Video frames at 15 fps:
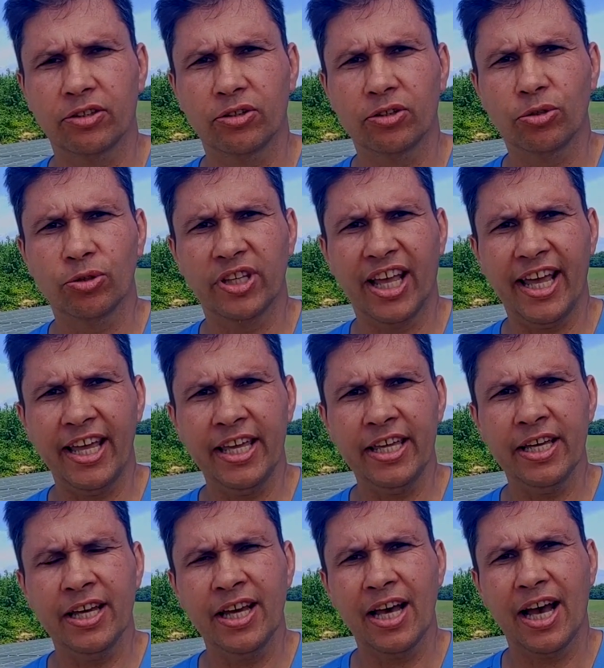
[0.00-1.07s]

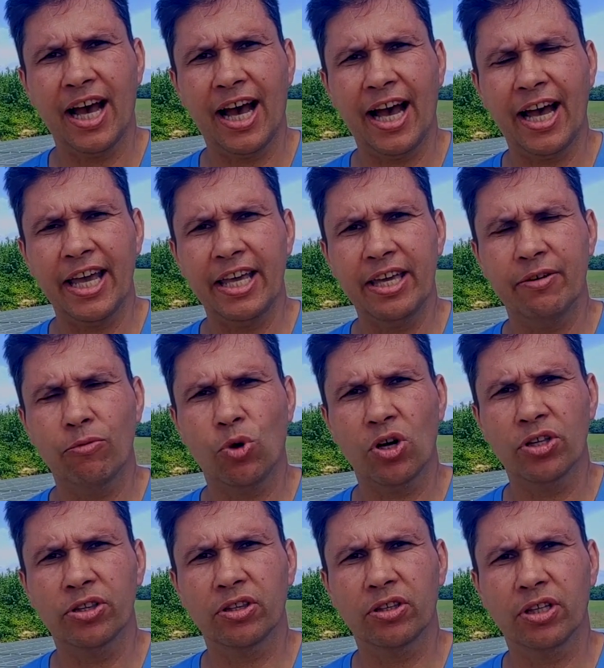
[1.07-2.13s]
Today I
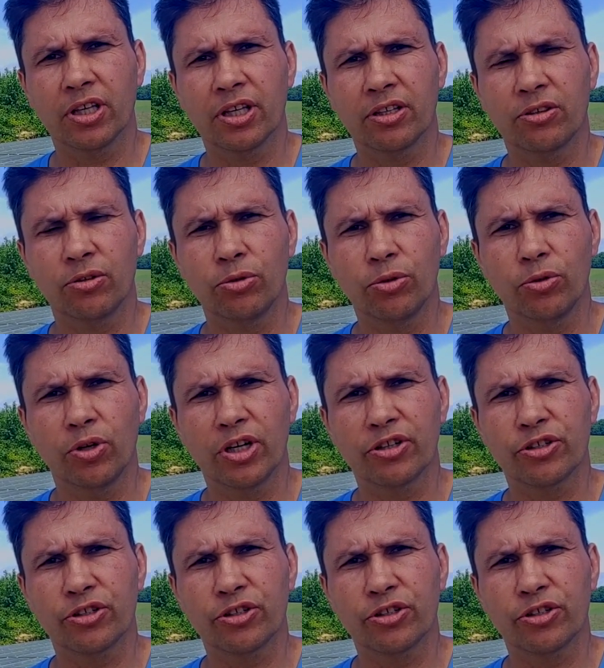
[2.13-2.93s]
want to